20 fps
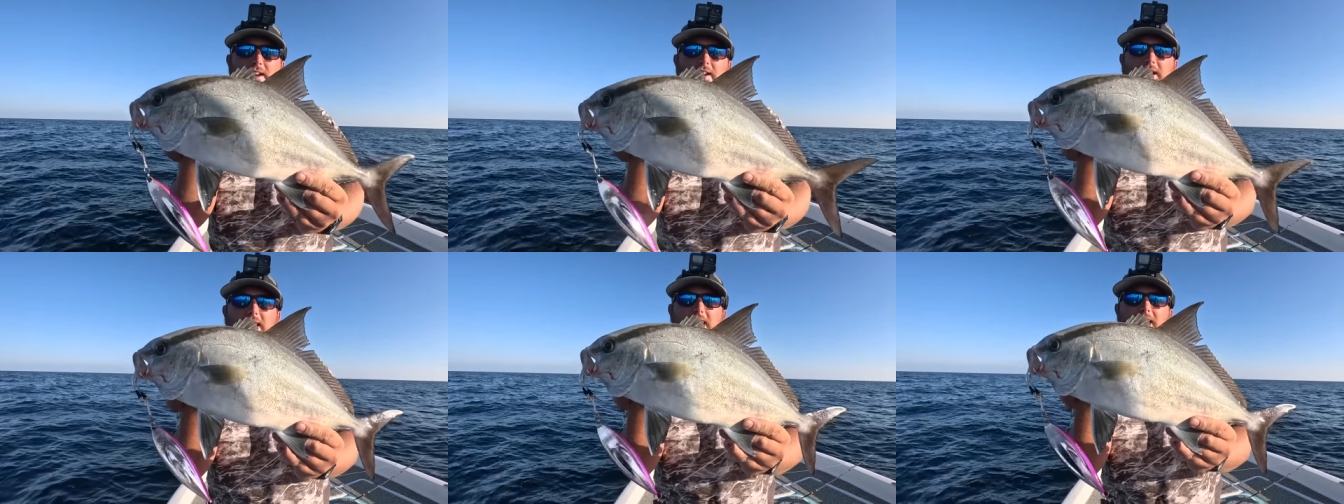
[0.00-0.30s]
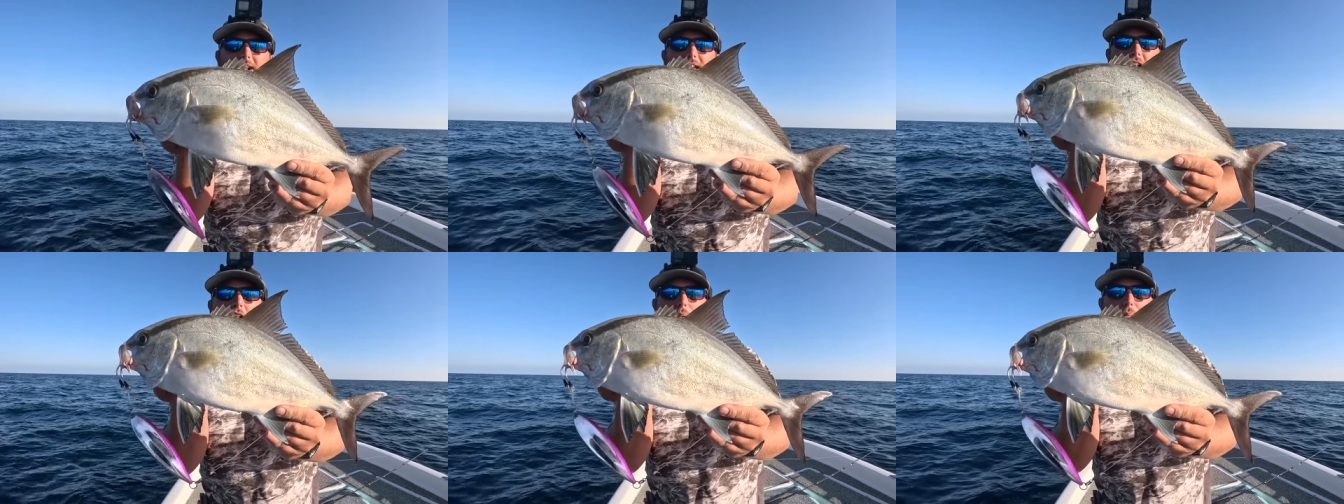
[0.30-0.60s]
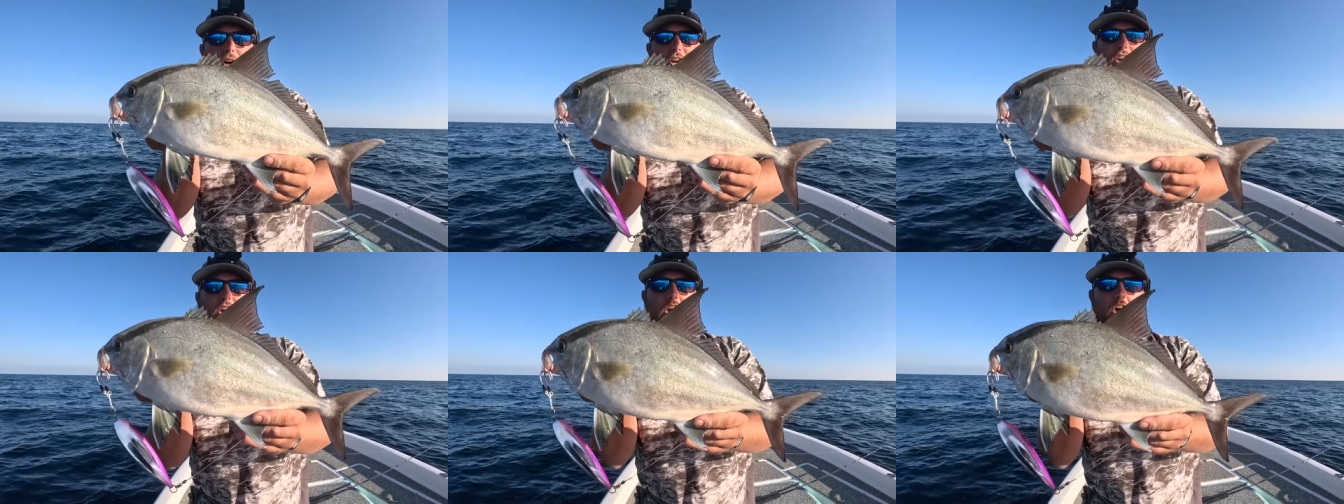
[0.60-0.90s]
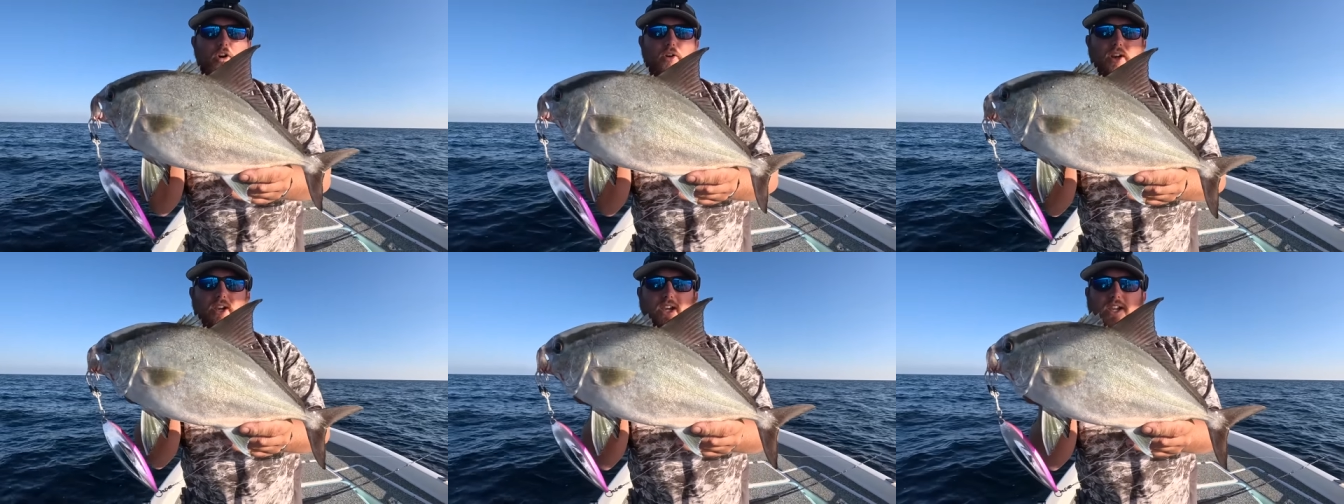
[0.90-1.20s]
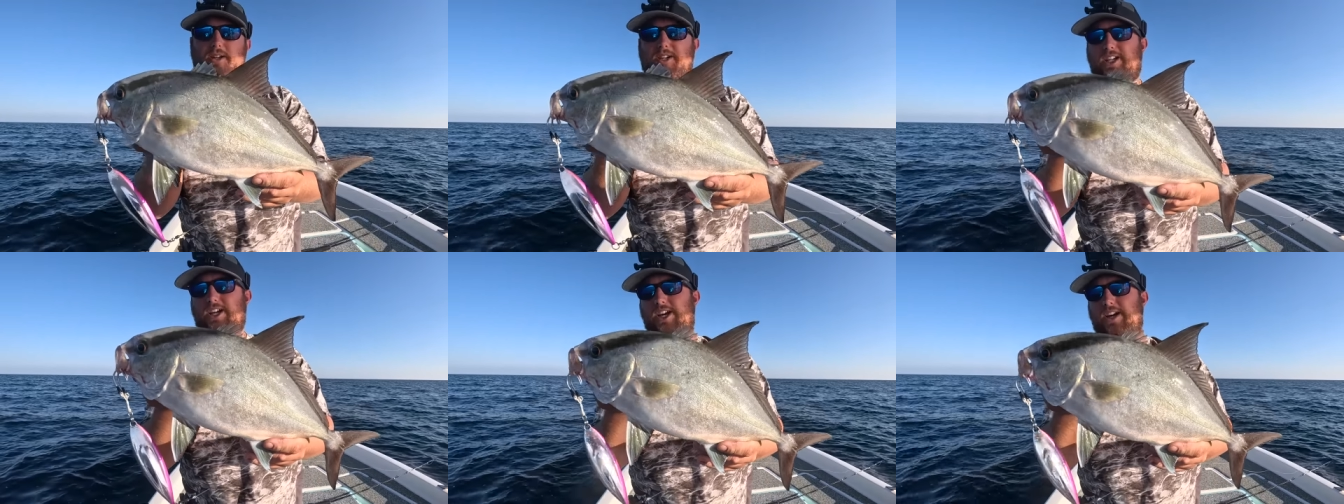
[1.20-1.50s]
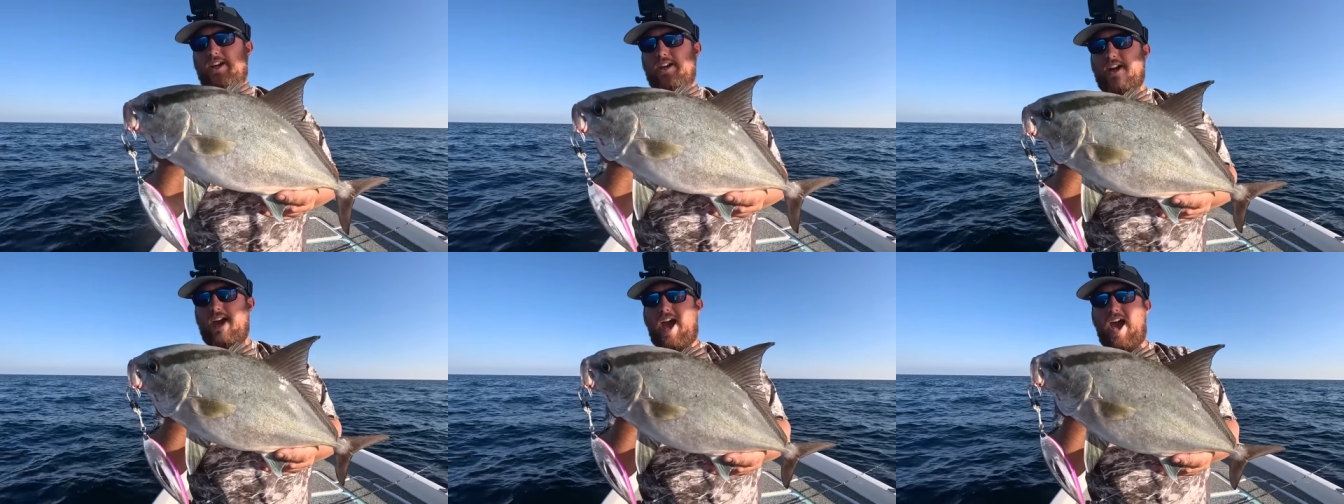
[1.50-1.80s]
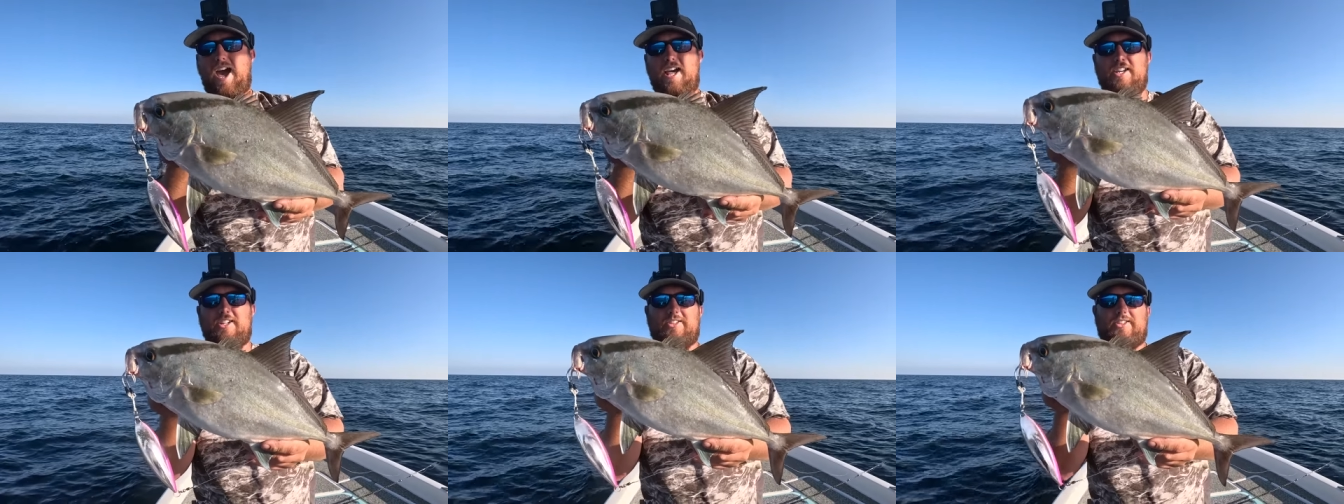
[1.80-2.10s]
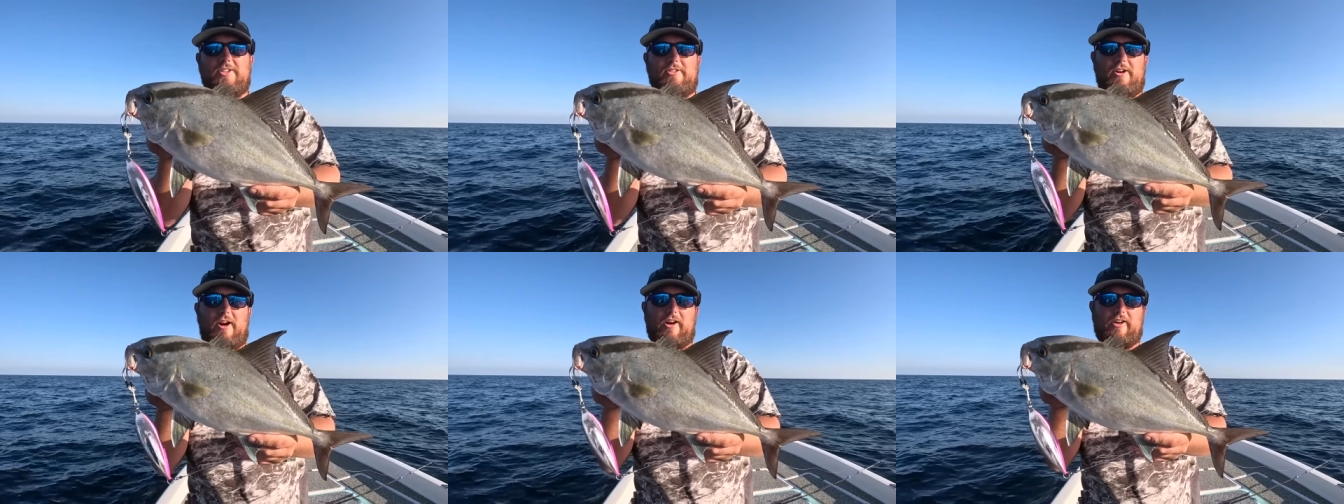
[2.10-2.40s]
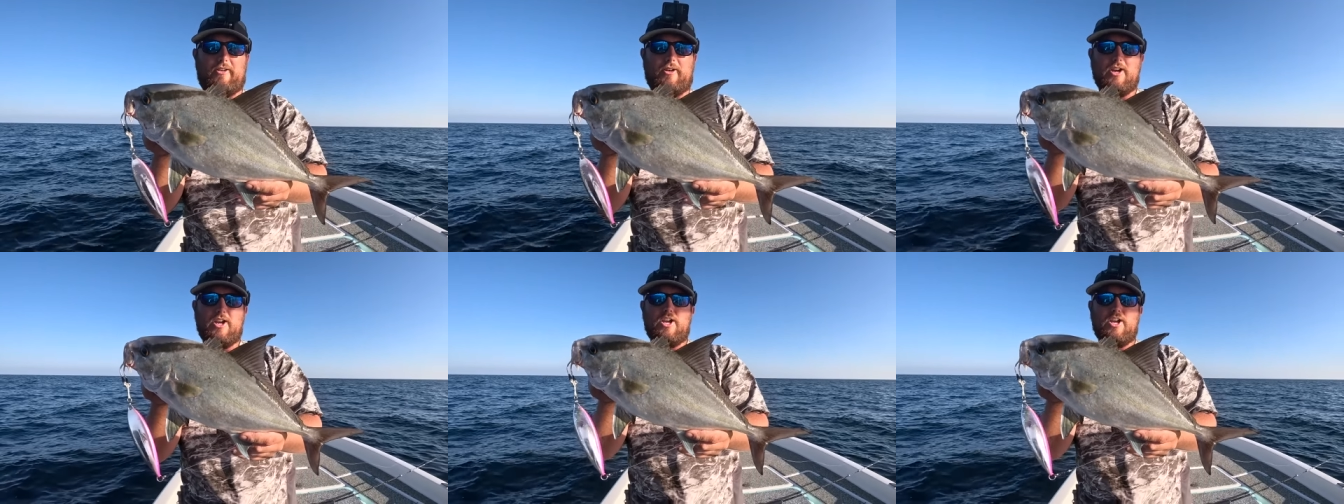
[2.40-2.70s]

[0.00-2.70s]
got an Almaco. He can get added to our